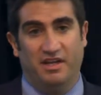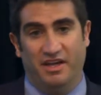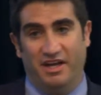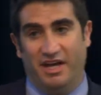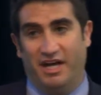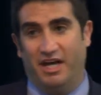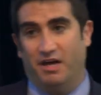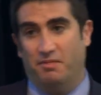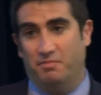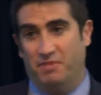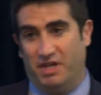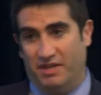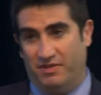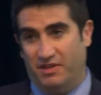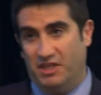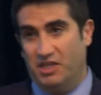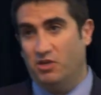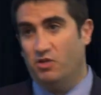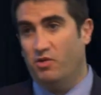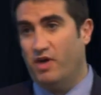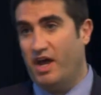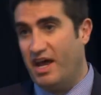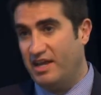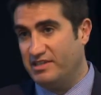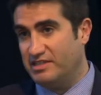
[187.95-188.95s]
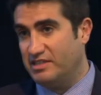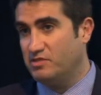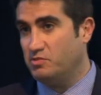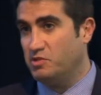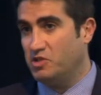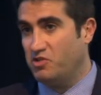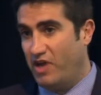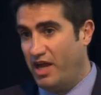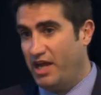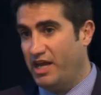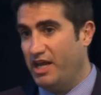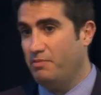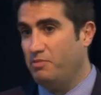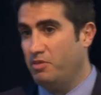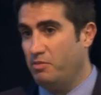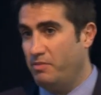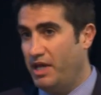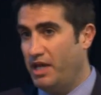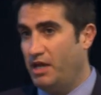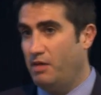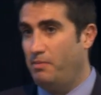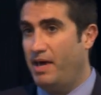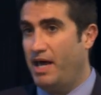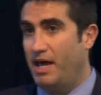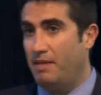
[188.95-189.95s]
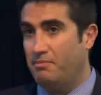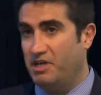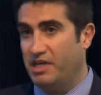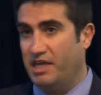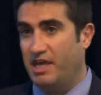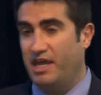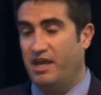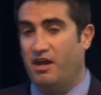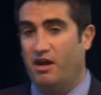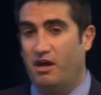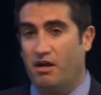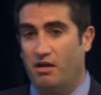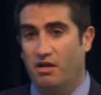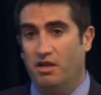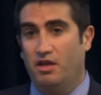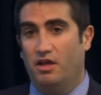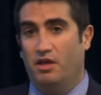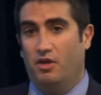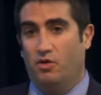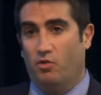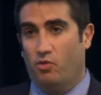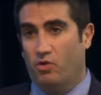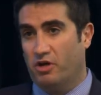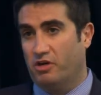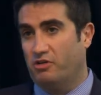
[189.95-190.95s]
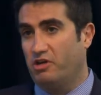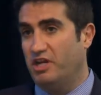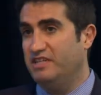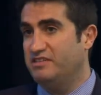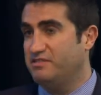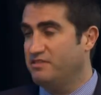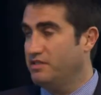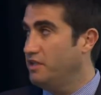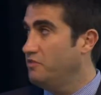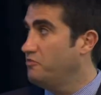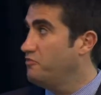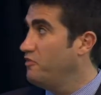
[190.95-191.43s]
um, and in the US, as we try to implement Obamacare, we're increasingly